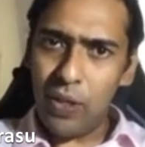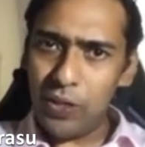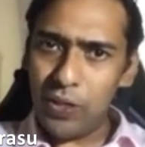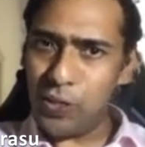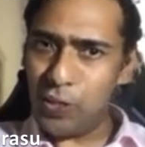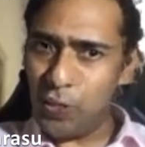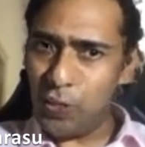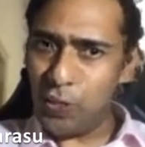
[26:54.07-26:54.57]

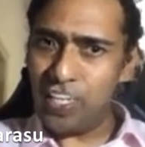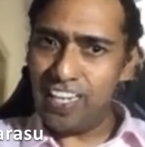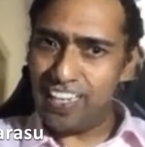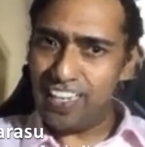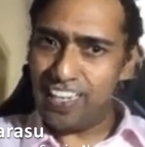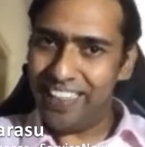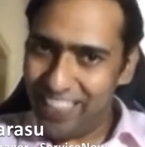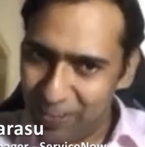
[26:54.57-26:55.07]
also very,
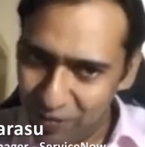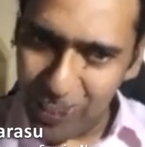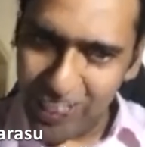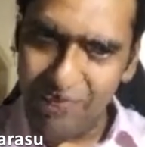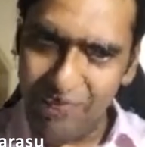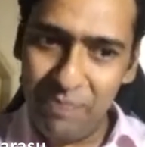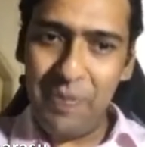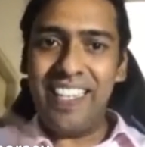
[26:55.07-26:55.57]
I think, a
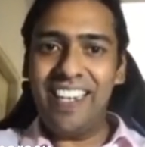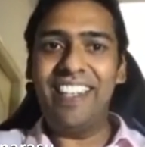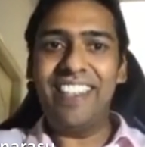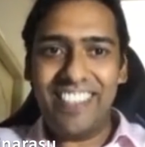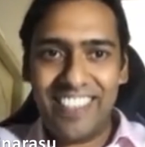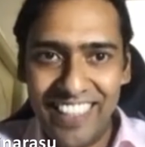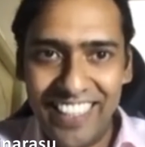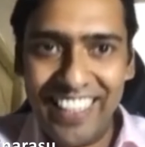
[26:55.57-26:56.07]
very big
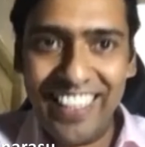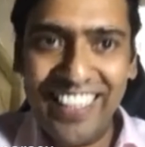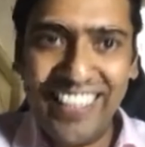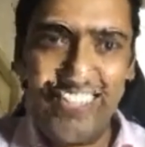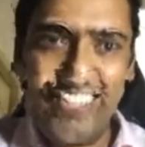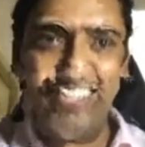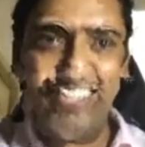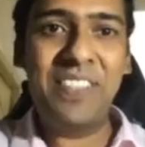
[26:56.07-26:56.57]
yardstick
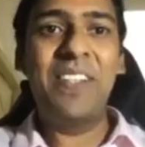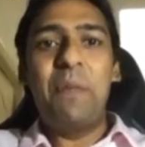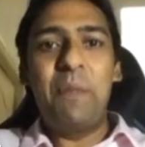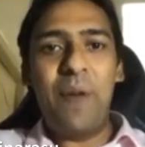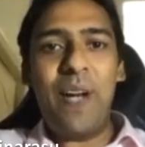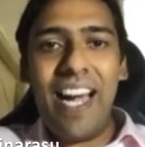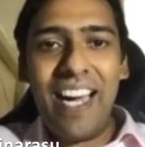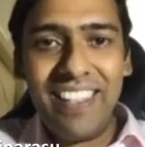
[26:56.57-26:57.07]
is
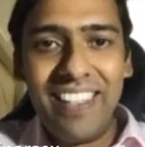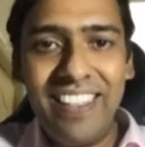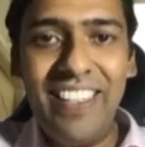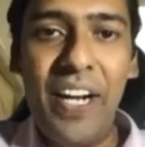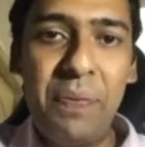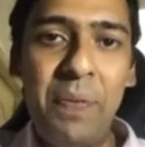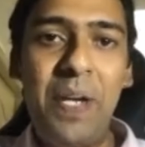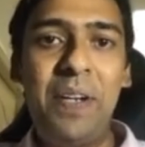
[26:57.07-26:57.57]

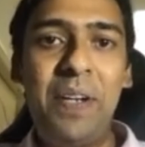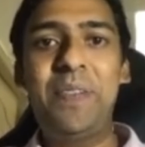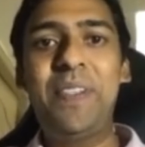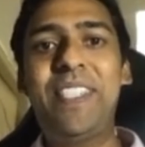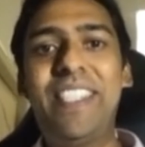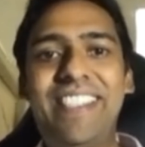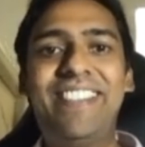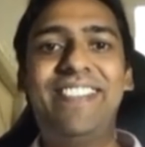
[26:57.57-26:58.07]
brand karma,
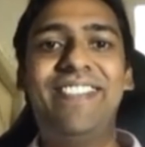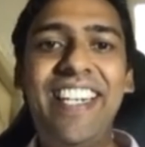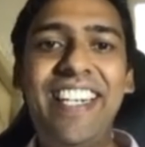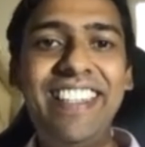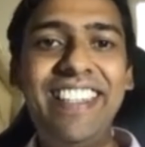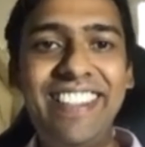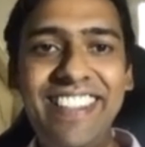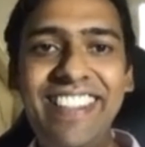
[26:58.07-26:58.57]
which is
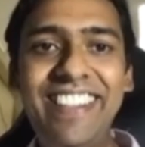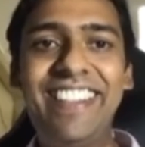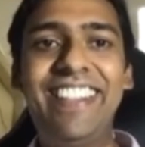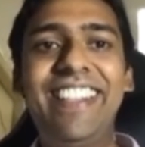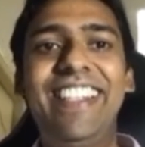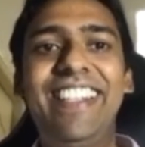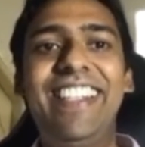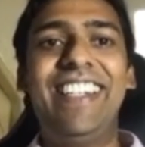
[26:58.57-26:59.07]
very
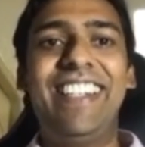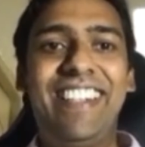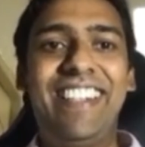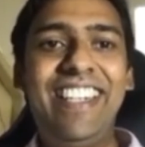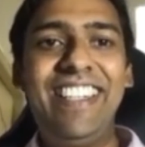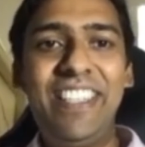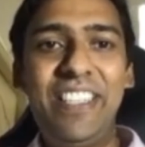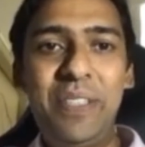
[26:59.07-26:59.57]
real,
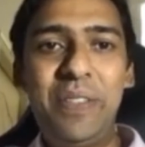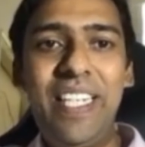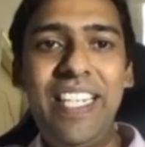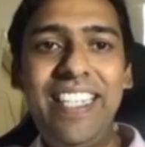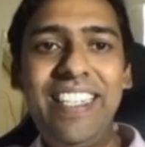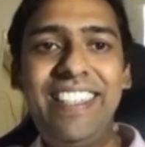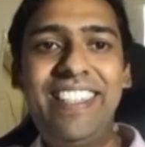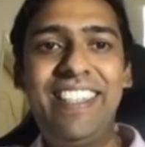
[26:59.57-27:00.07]
right? In
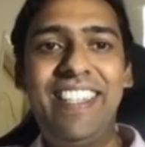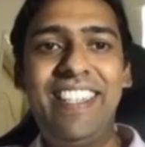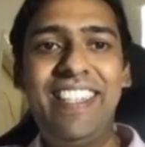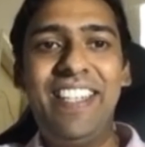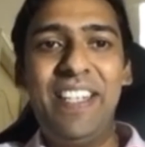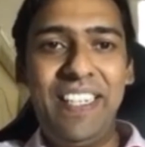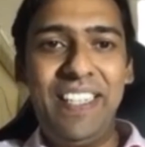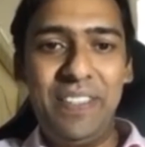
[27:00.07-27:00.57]
today's
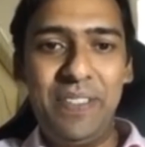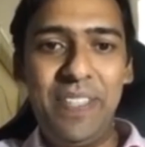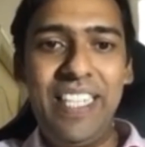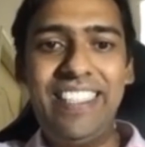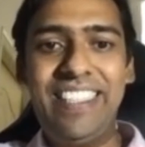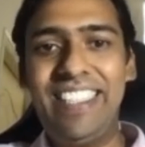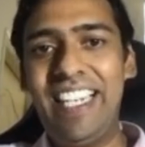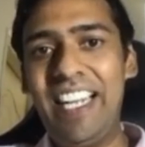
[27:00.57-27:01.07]

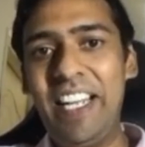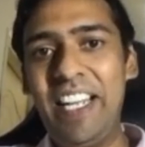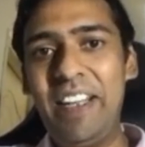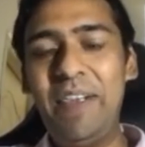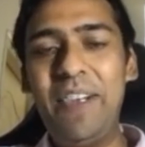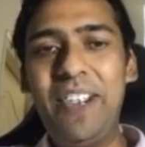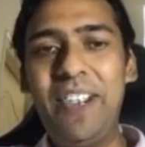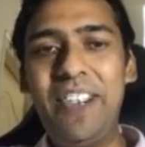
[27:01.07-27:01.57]

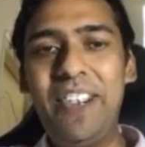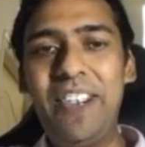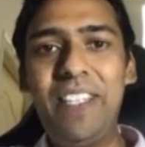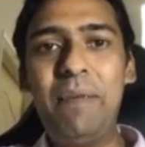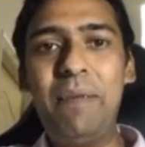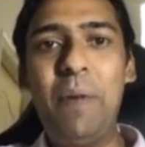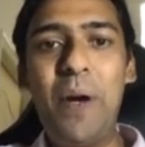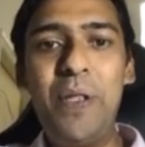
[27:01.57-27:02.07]
time, with the
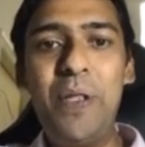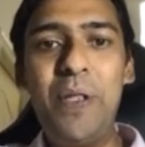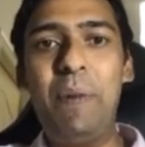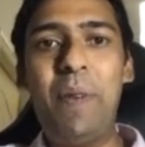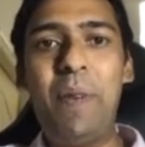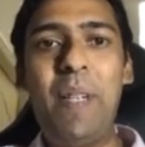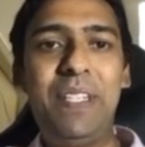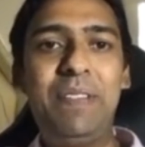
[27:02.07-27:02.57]
amount
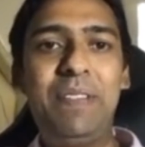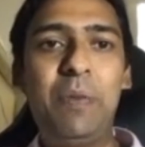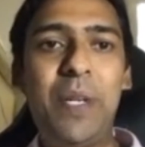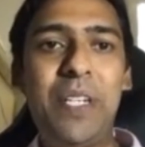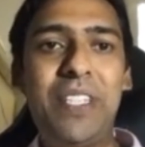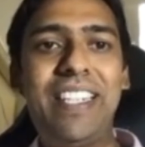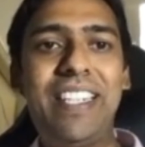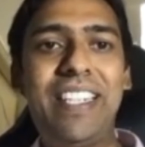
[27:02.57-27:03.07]
of
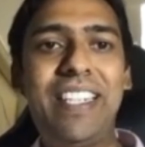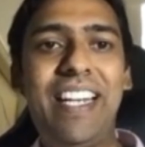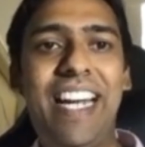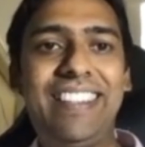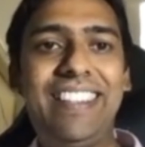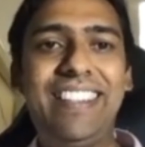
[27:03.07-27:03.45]
information